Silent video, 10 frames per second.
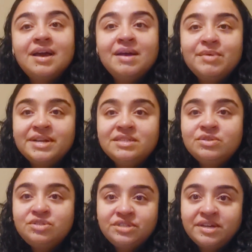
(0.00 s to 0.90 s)
I wanted
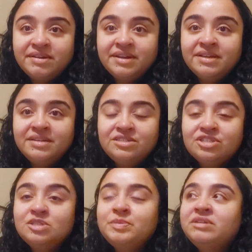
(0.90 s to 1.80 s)
to share it
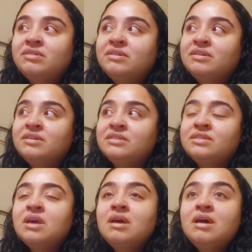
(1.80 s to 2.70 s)
just
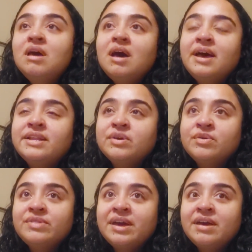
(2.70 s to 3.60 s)
because I
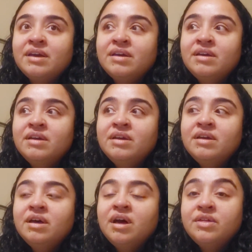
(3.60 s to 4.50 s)
know that
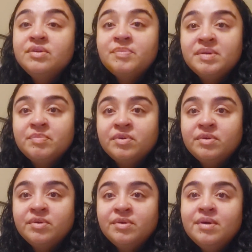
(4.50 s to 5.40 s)
other
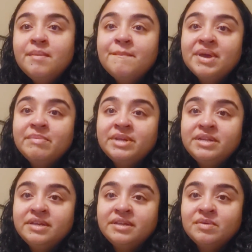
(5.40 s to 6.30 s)
people may be
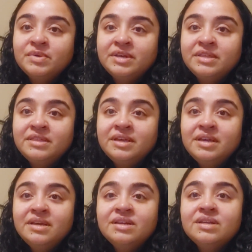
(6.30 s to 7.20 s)
dealing with
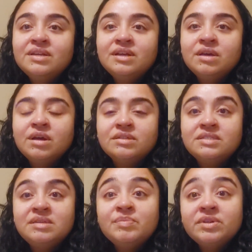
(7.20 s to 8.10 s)
uh,
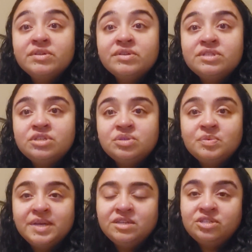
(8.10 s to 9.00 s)
similar
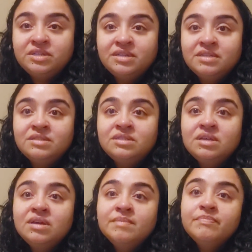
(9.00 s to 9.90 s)
situations,
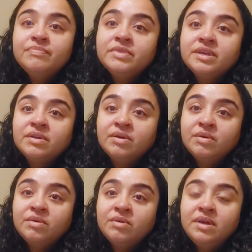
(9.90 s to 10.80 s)
you
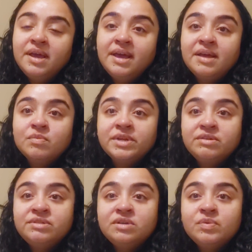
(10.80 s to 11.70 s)
know. And when
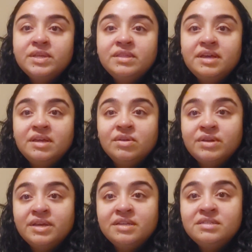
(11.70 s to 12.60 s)
you deal with
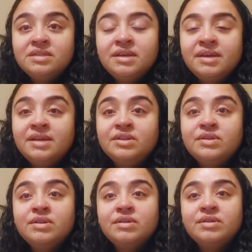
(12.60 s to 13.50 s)
illness
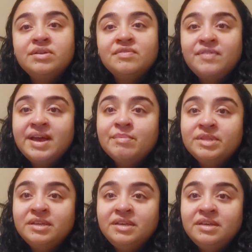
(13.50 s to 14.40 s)
in your
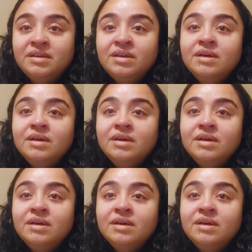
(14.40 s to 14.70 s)
family,